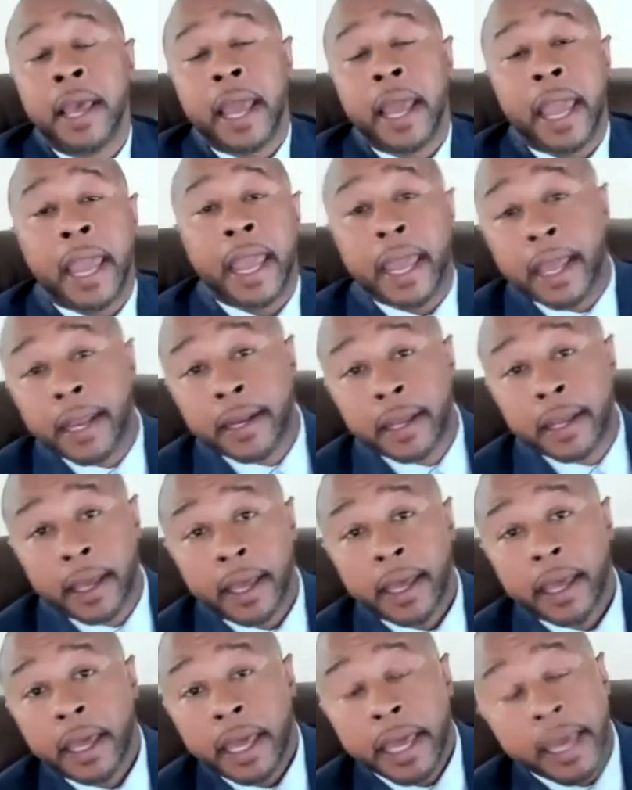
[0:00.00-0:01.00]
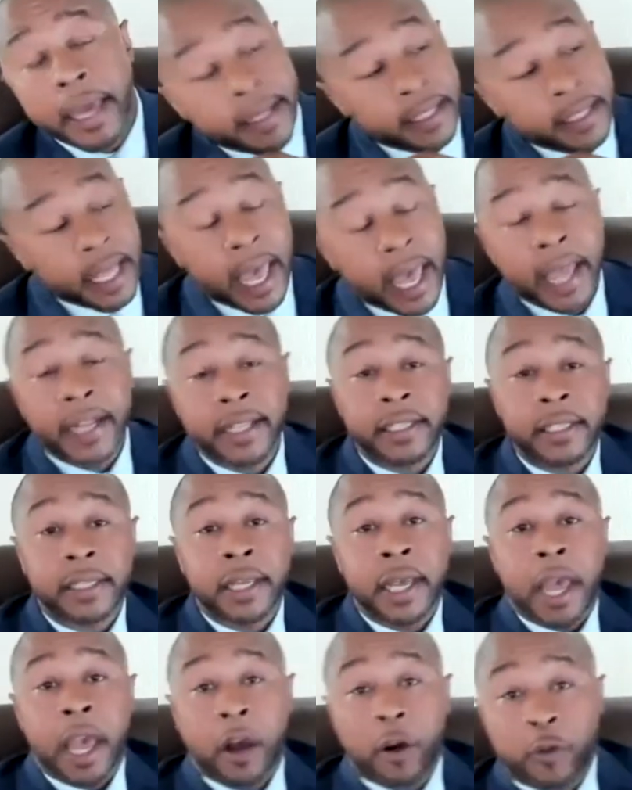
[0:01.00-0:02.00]
And his edits
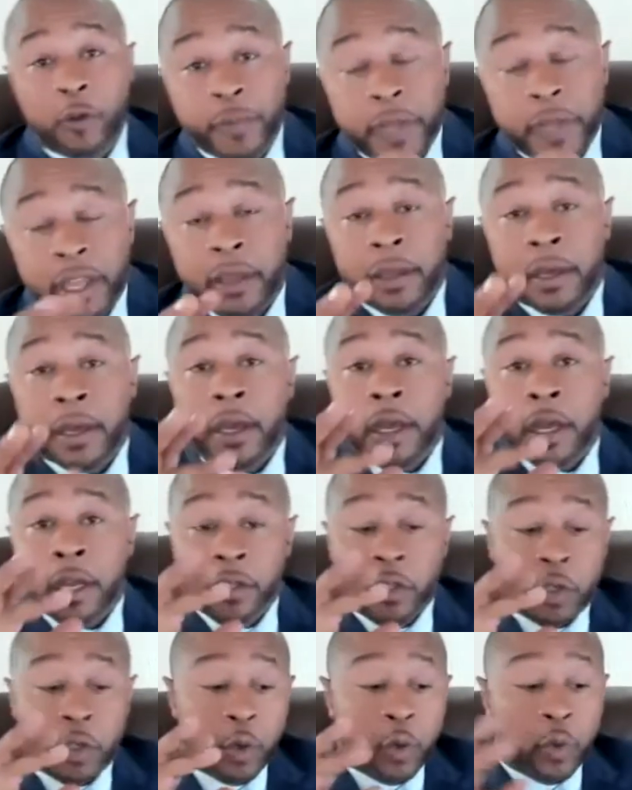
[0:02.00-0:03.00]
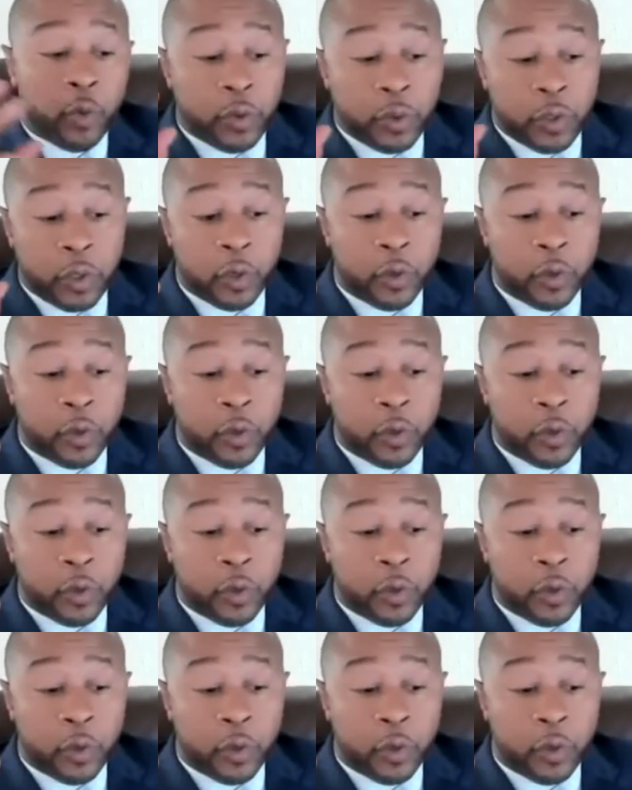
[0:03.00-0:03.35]
helped me to